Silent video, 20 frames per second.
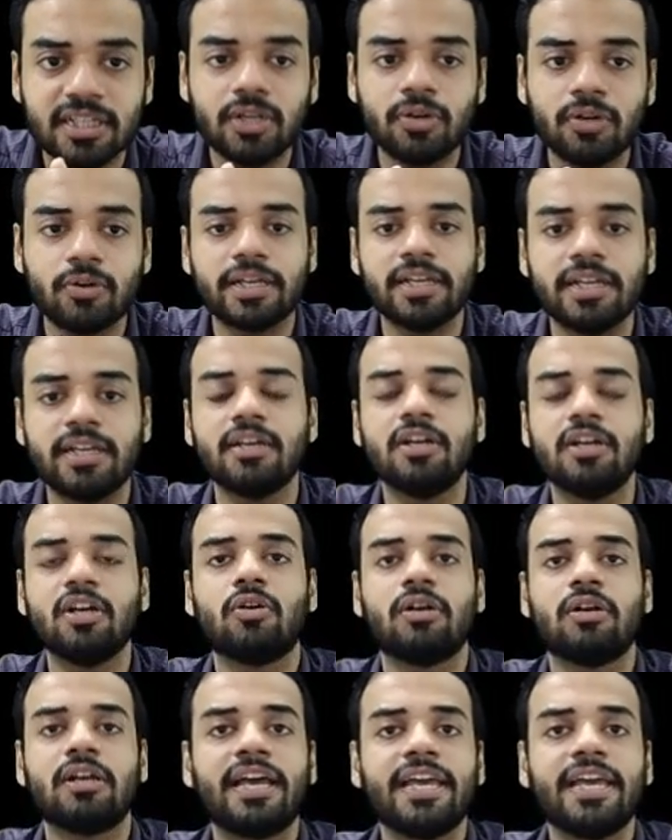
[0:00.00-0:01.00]
Okay,
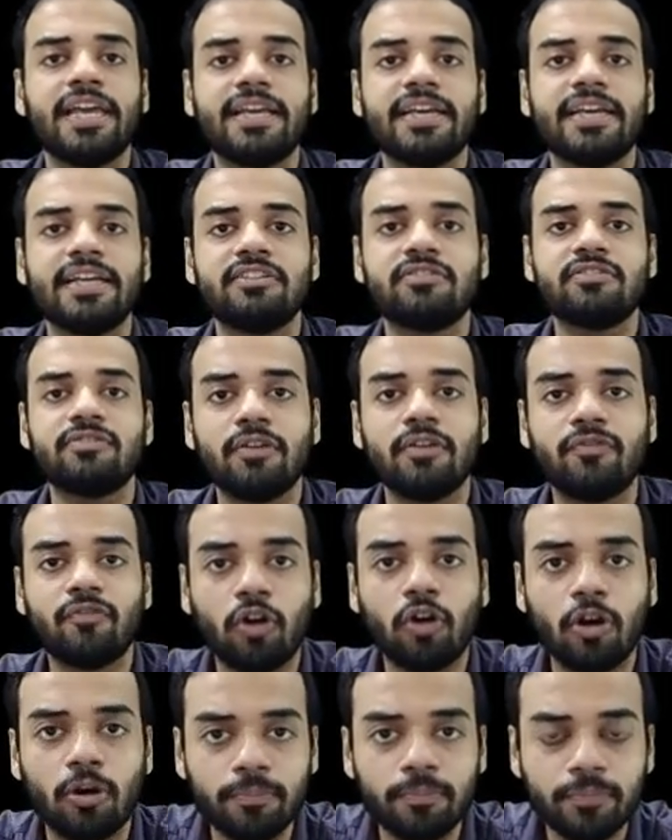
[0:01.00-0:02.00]
lichens will
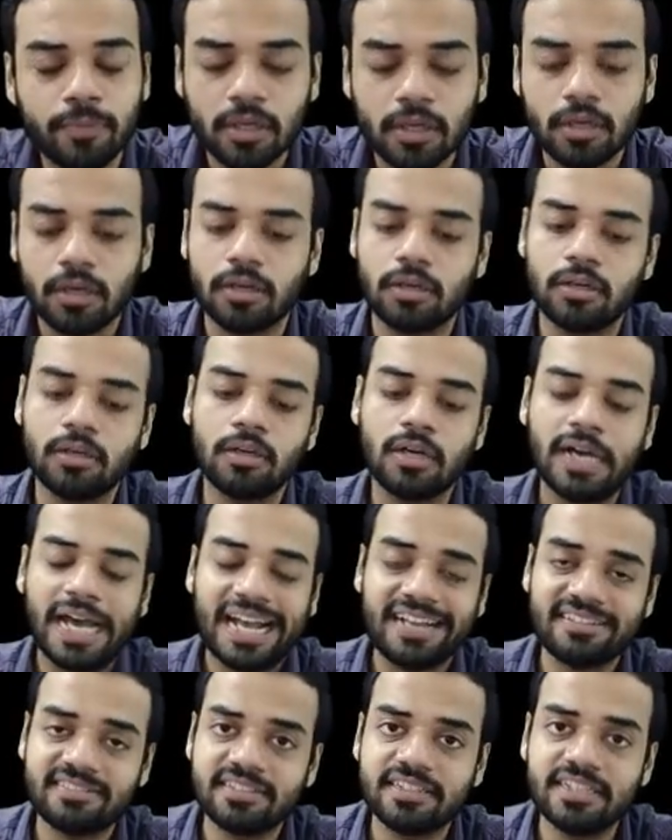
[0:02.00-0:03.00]
form
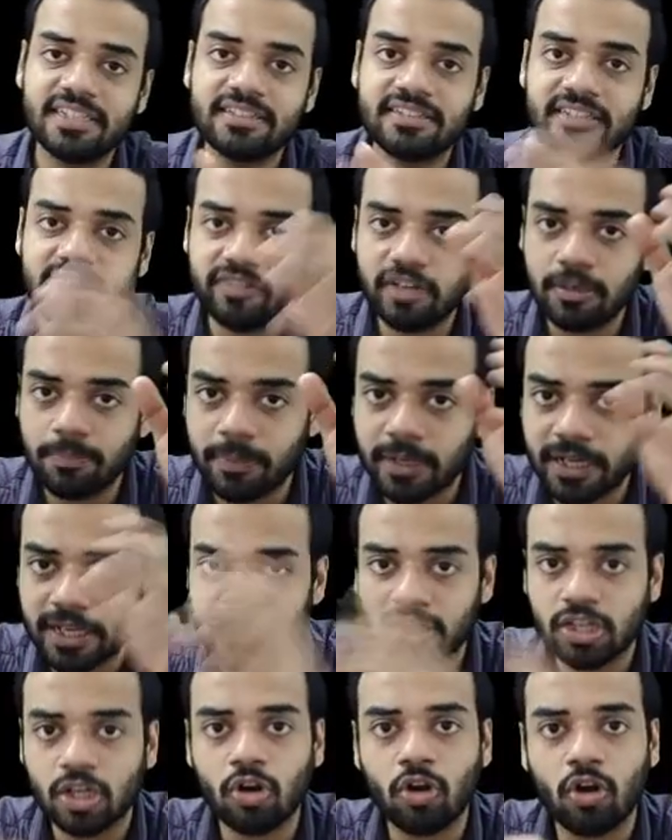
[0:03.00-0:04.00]
acids, they will
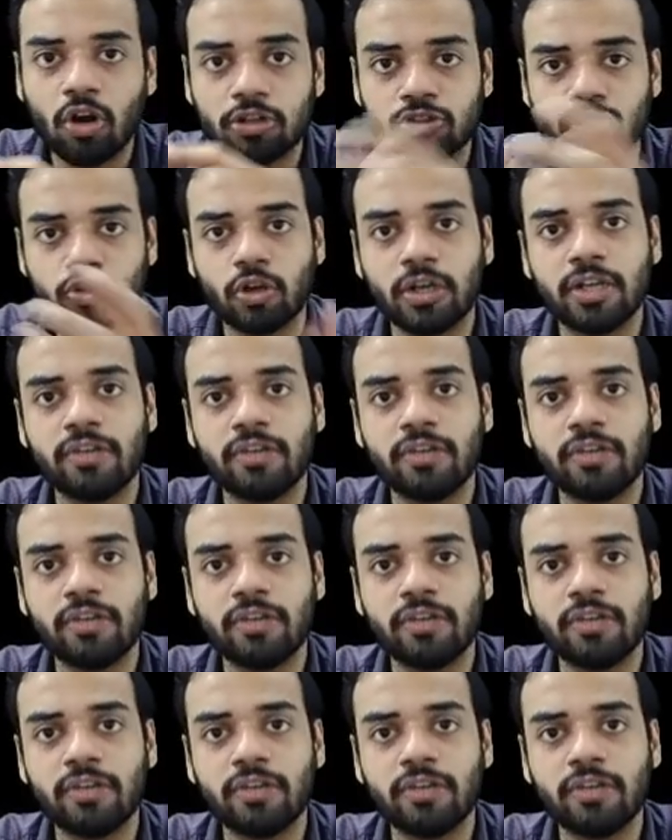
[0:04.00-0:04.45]
break the rock, soil